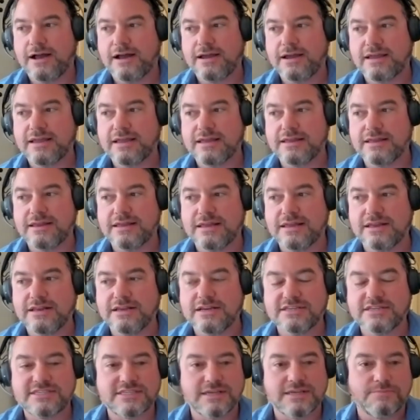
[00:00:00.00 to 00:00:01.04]
it
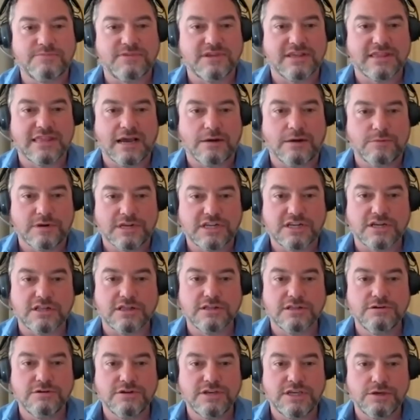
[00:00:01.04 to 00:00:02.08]
is something that would
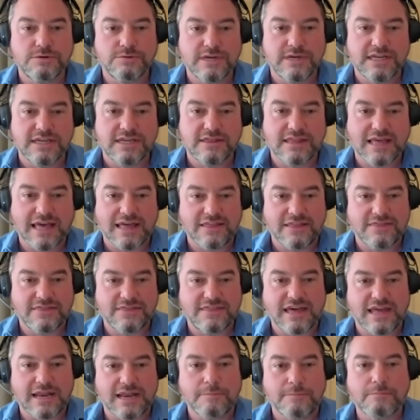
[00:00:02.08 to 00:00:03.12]
clue you in
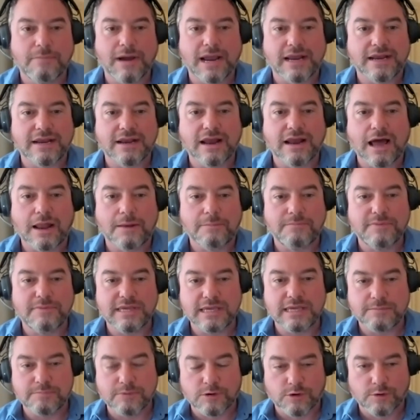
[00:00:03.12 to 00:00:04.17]
that it might not
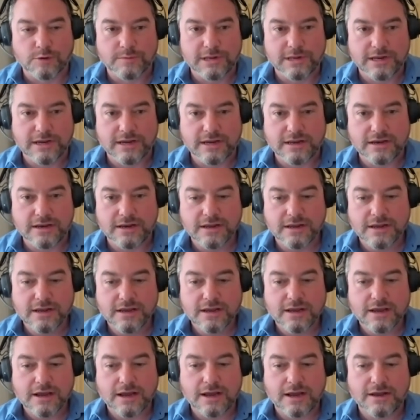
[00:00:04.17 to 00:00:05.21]
be permitted.
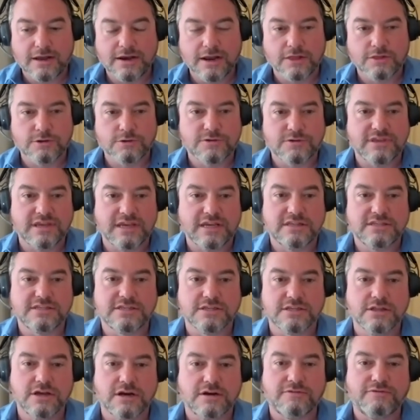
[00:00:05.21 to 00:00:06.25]
Another thing to
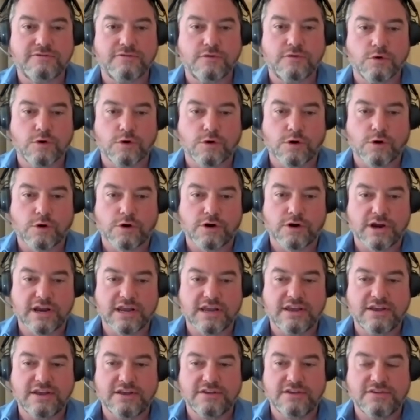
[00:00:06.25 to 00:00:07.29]
look for
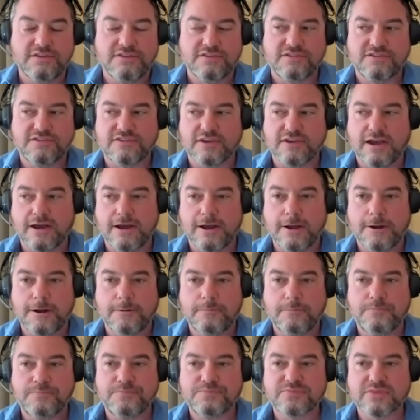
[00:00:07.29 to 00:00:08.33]
is
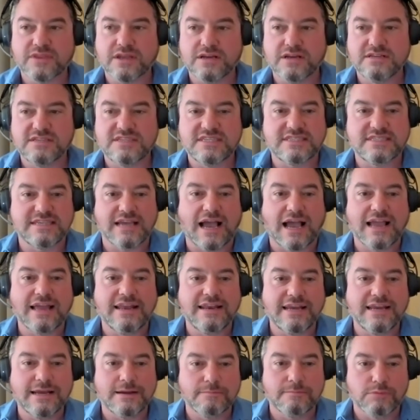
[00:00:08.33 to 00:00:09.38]

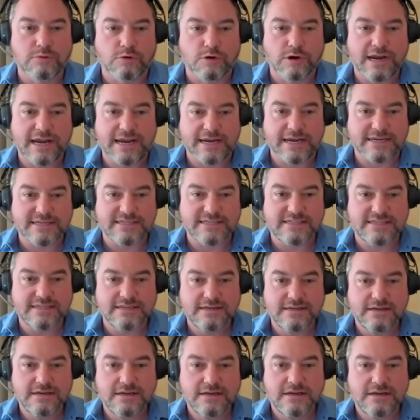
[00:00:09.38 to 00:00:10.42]
siding breaks.
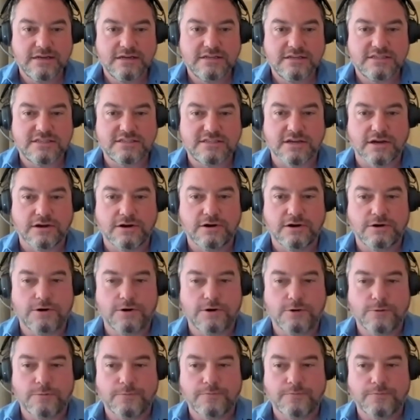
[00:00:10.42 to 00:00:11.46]
So